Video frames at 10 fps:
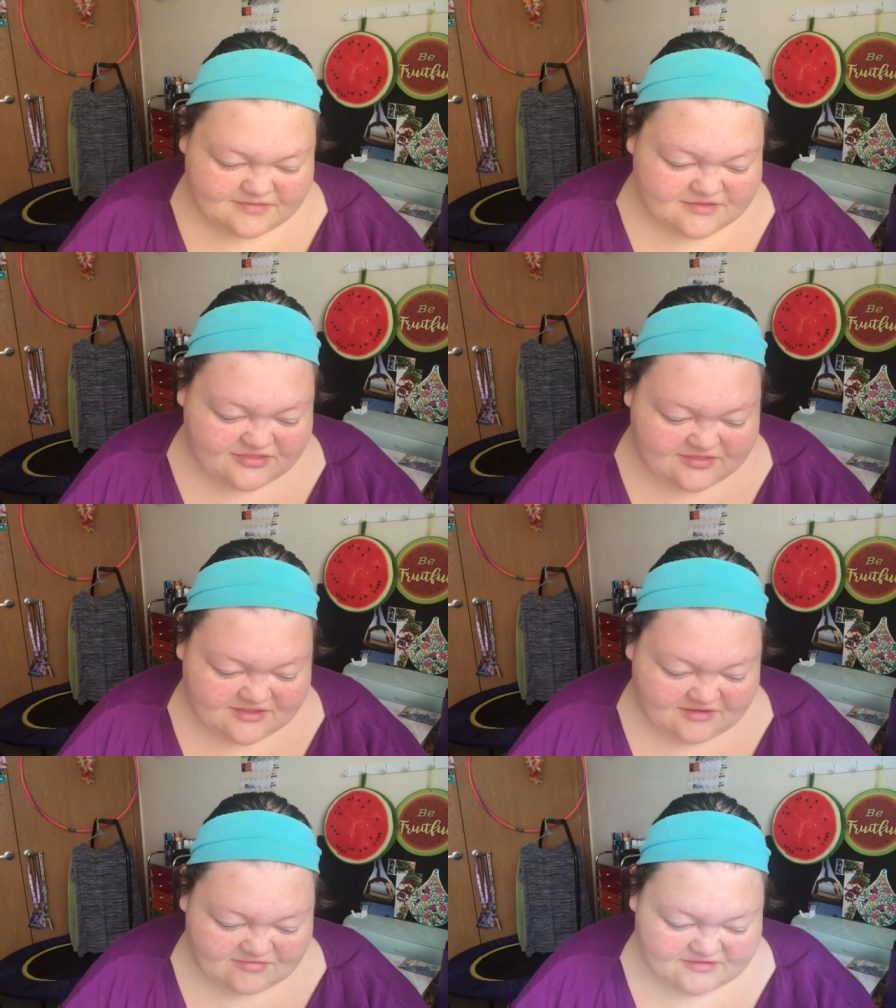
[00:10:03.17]
did the
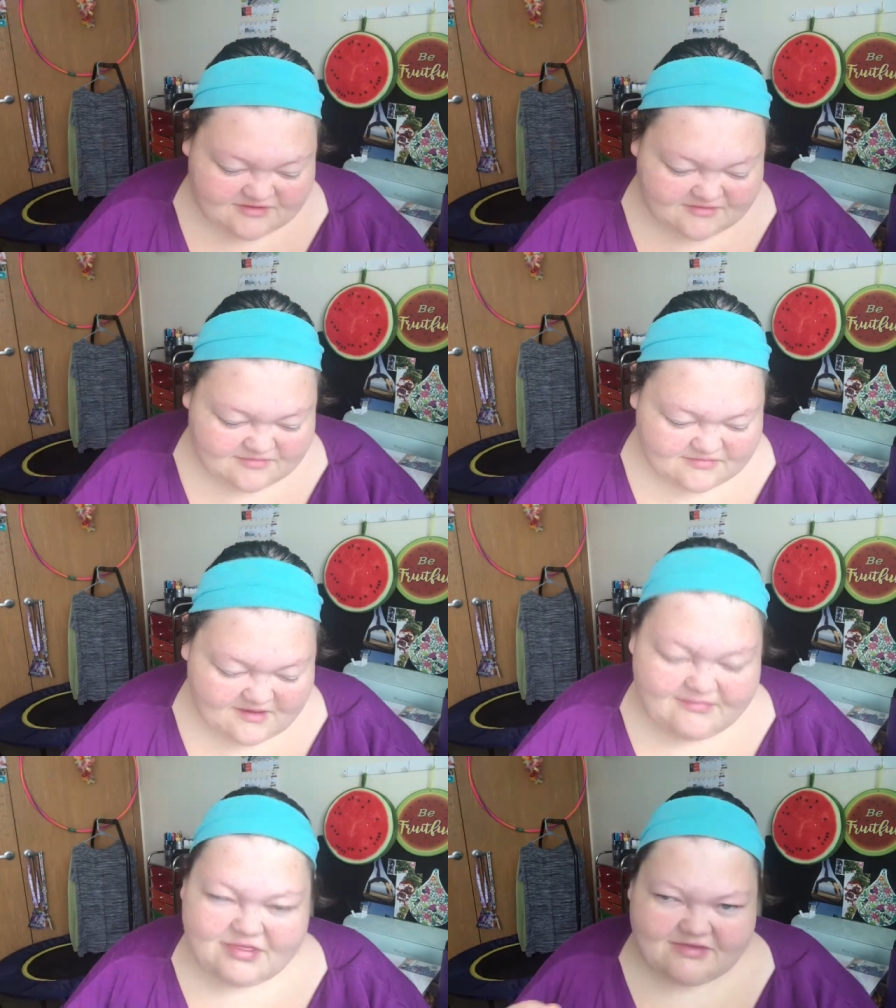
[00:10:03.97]
delta.
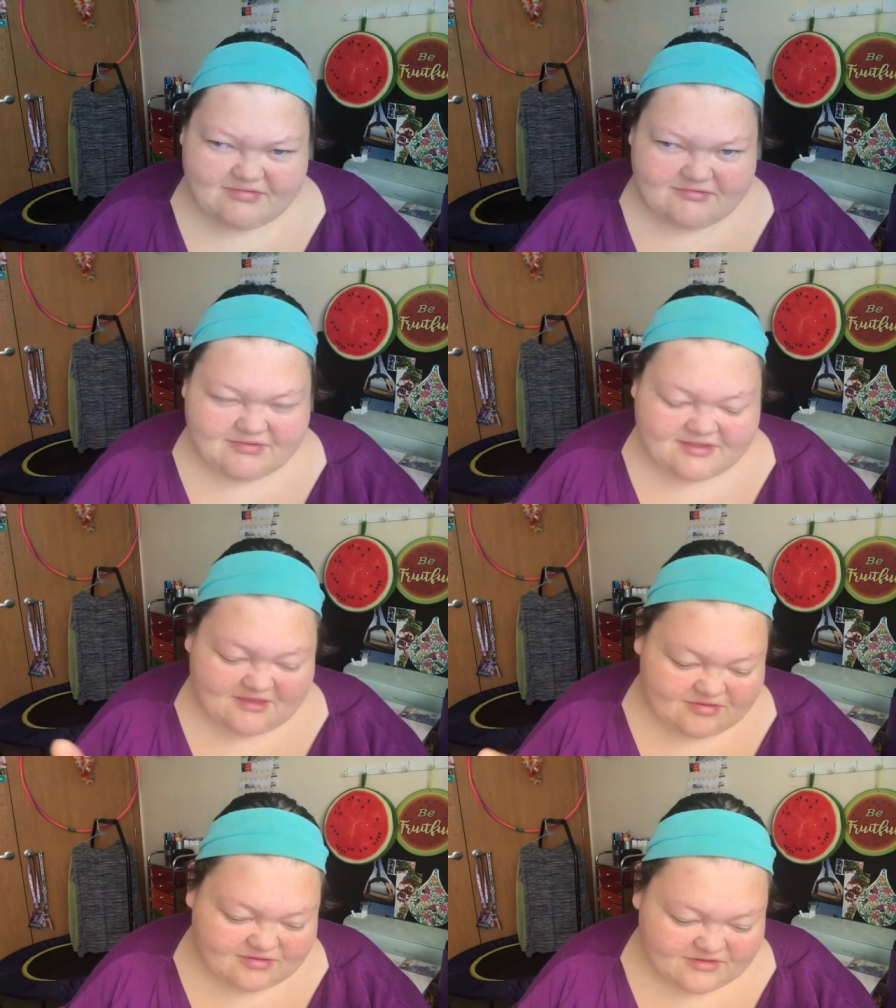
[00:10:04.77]
I believe it was
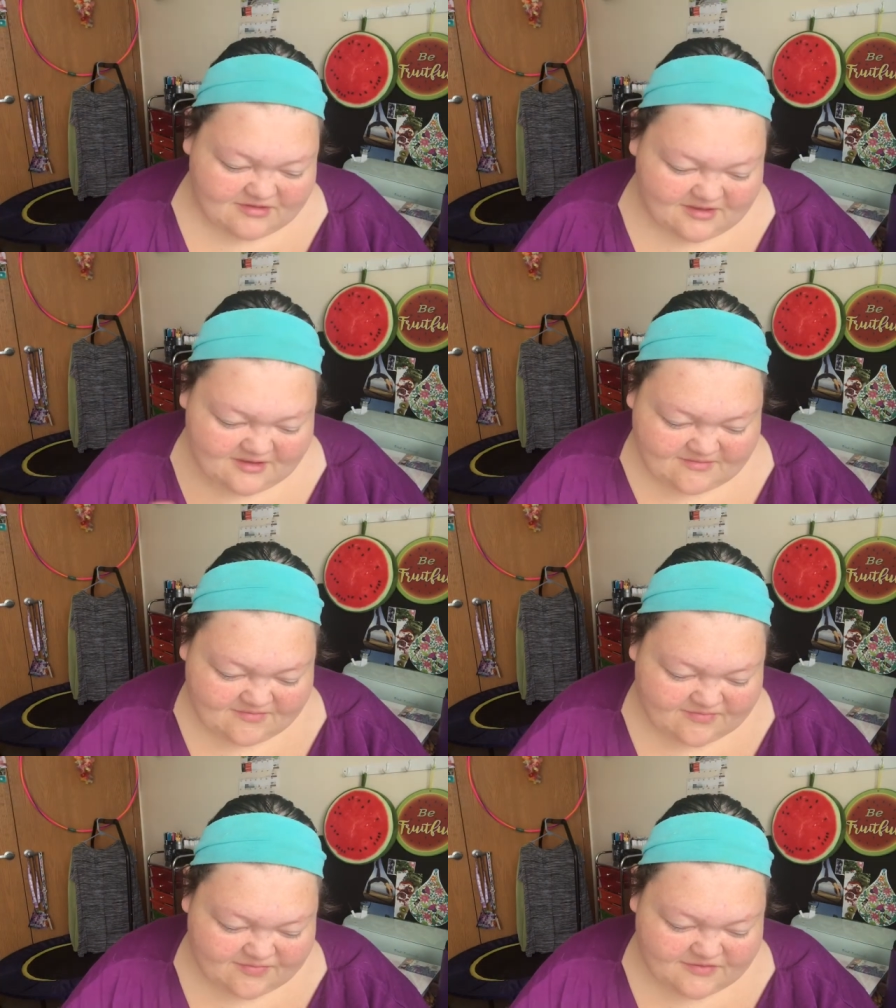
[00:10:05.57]
delta.
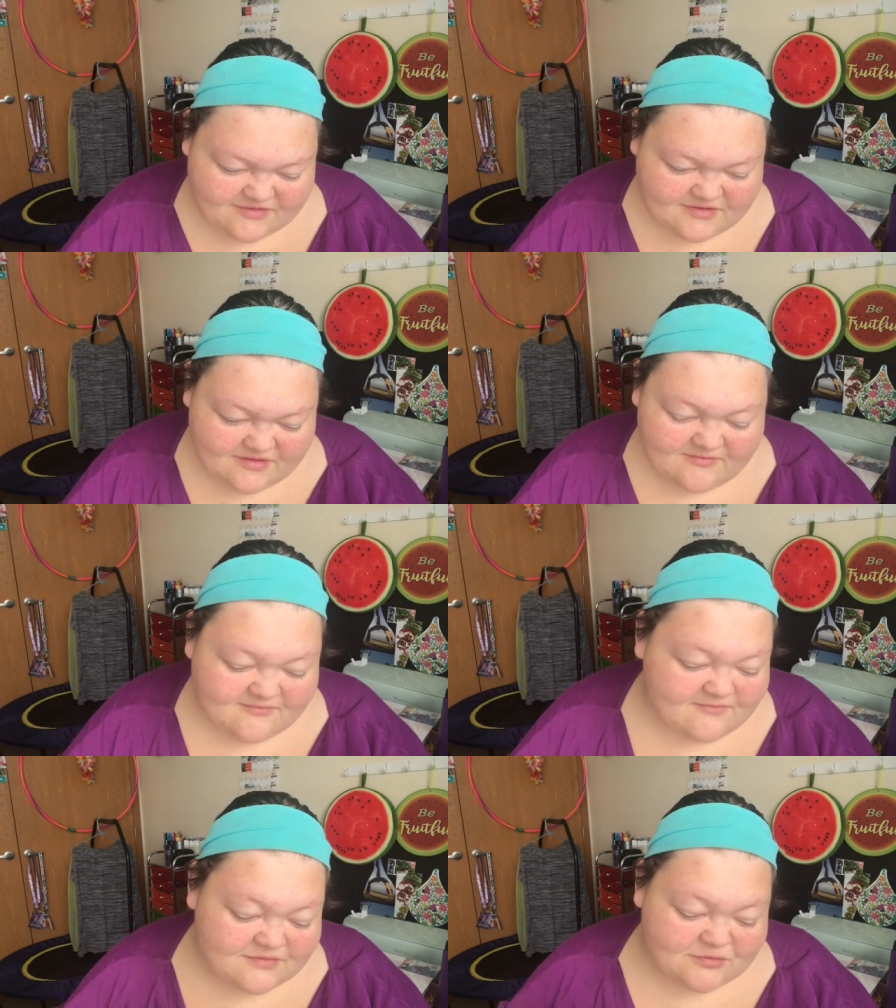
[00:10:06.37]

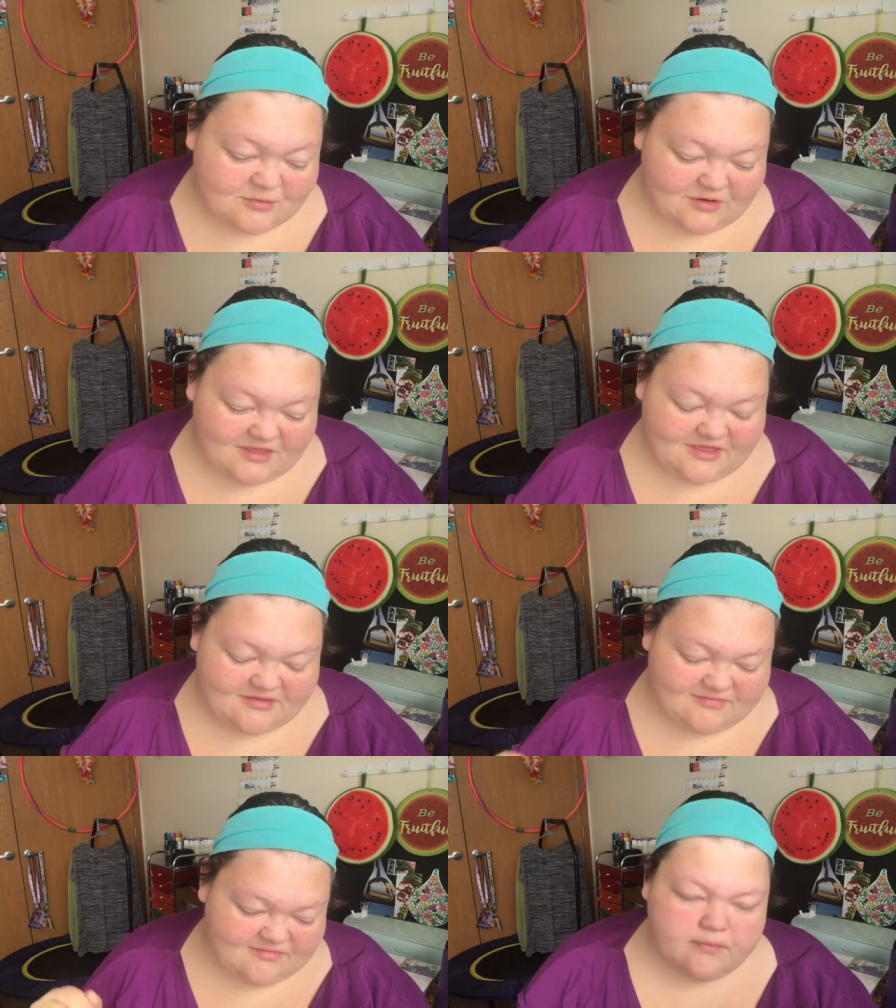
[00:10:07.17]
Majorly.
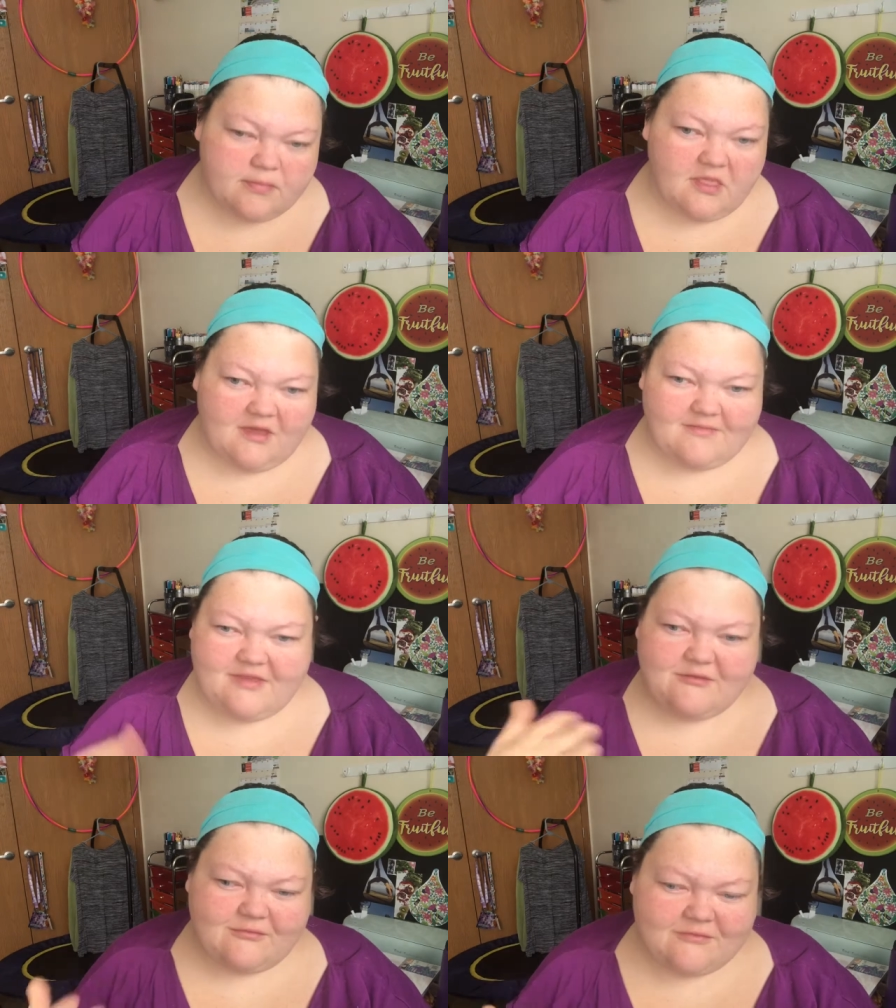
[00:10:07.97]

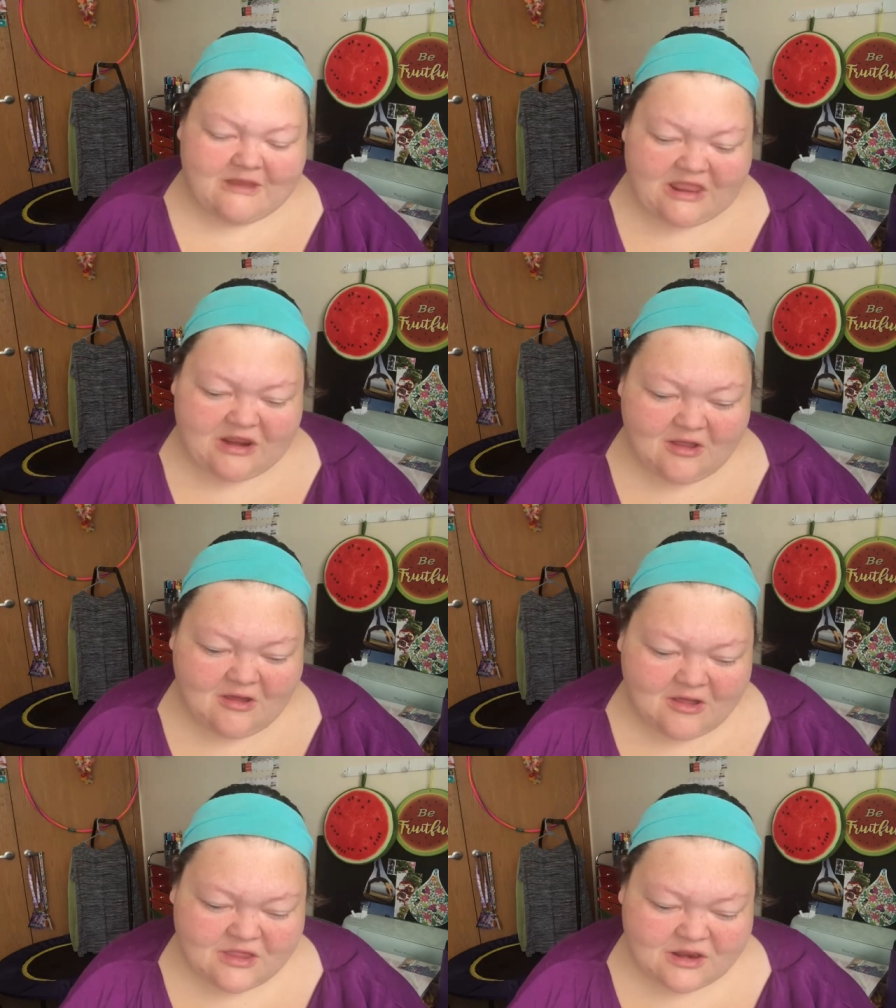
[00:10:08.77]
It ran
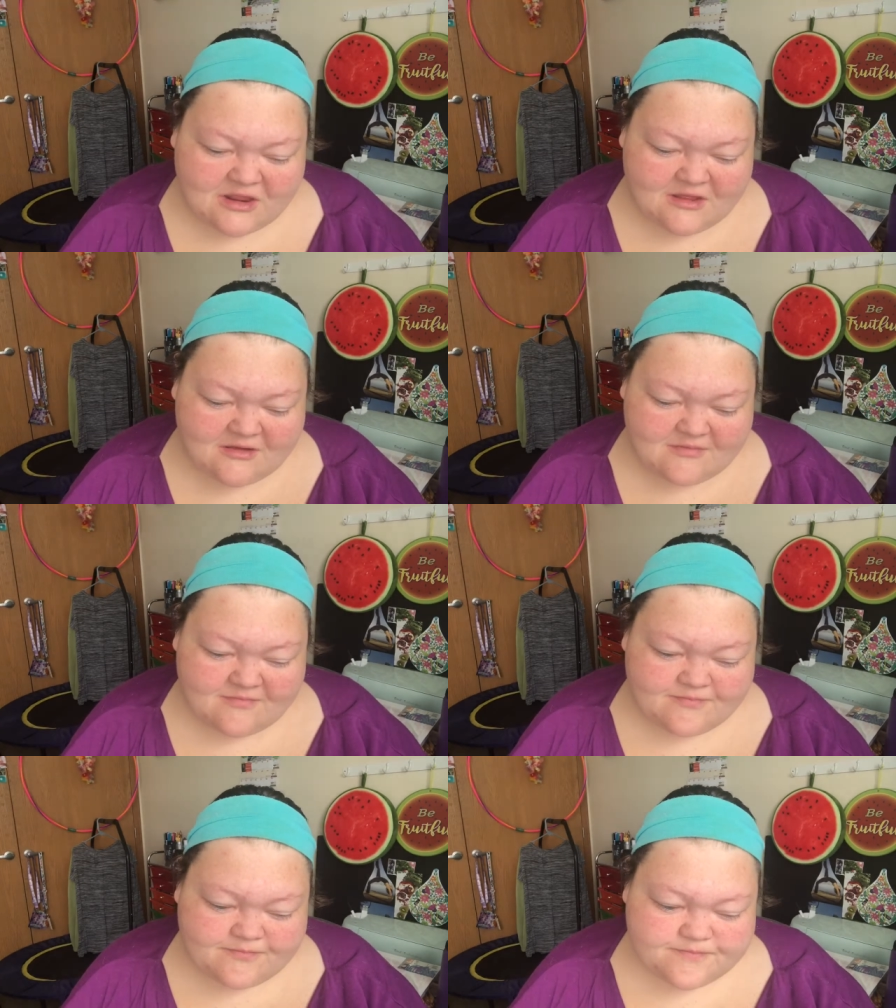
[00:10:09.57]

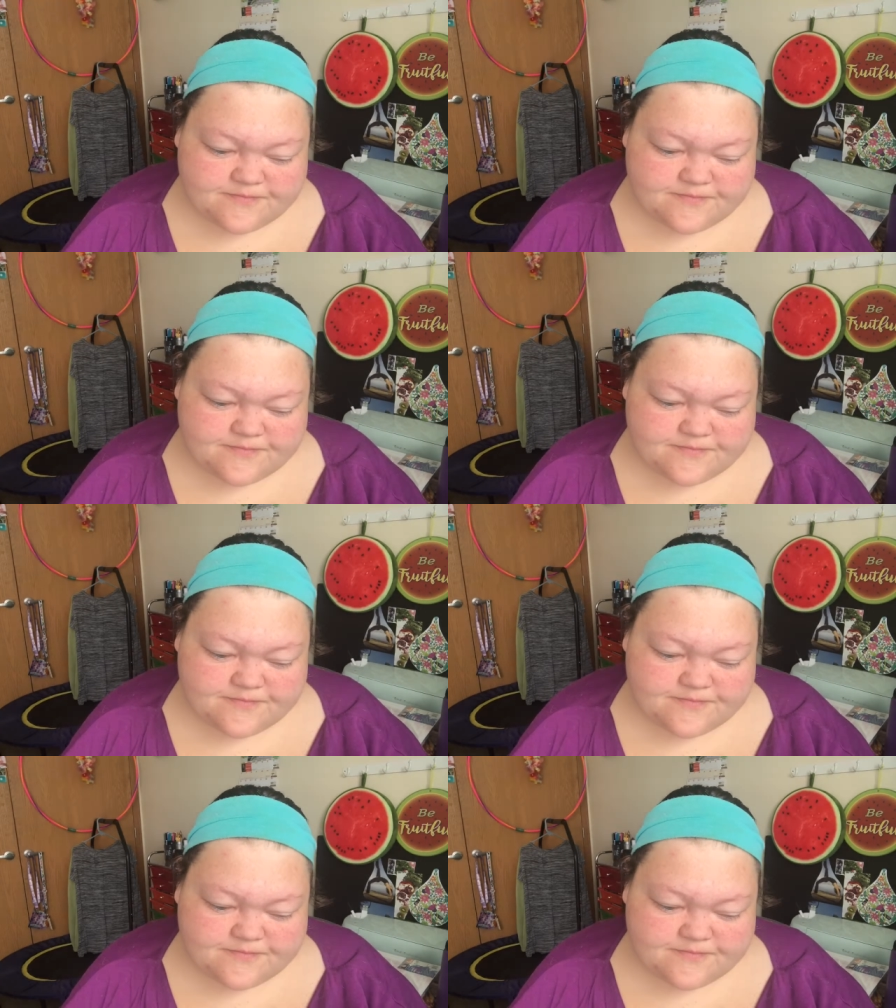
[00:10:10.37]
on